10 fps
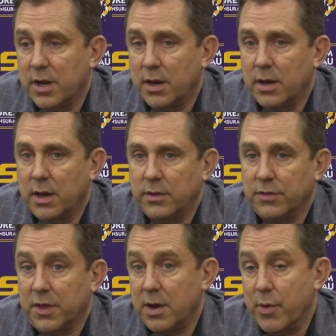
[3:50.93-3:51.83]
And the
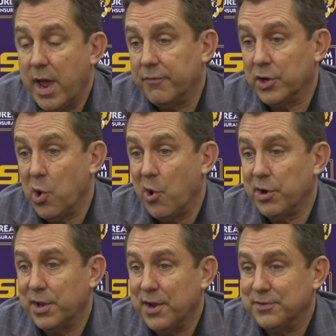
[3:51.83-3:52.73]
thing we have to
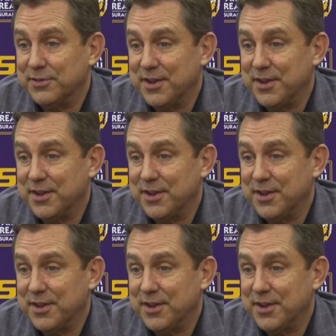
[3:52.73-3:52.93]
guard against